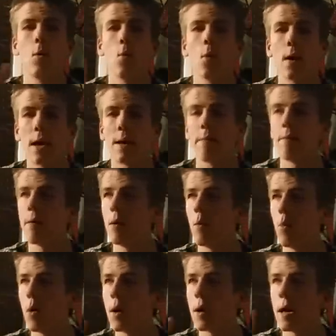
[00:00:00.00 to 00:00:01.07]
1
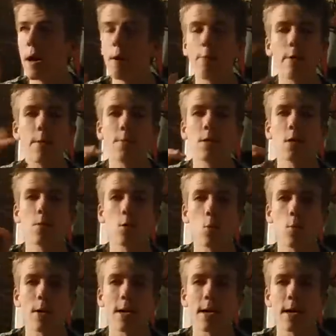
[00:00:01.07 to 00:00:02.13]
hour episode a
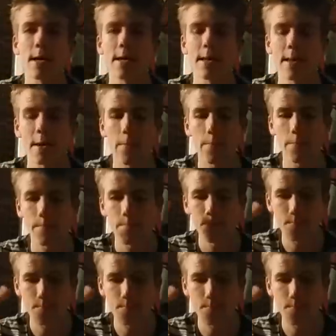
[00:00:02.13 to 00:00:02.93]
week, and then